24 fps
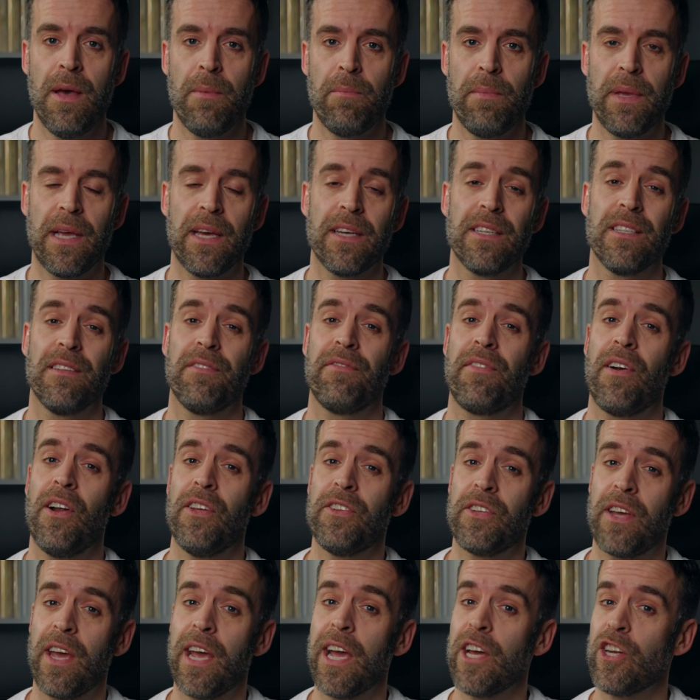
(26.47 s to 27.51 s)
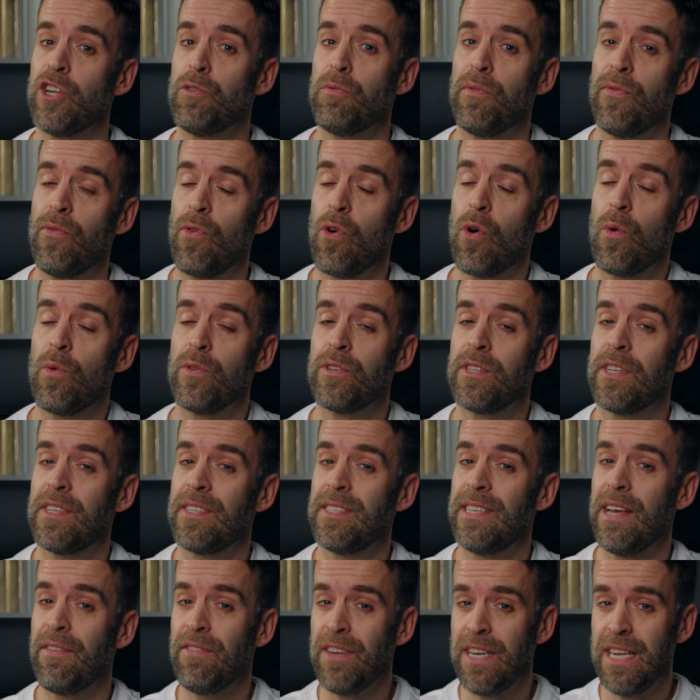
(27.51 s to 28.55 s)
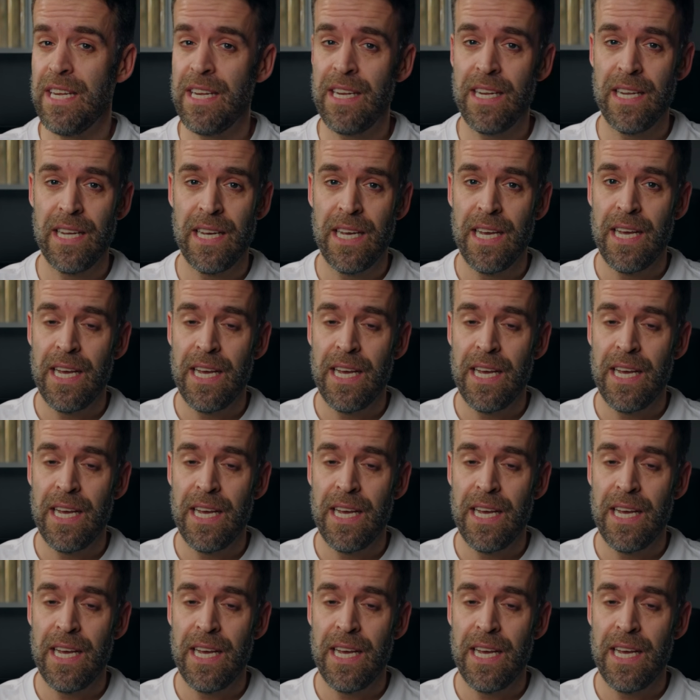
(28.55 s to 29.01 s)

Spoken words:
Because the farthest I could get to before was 70,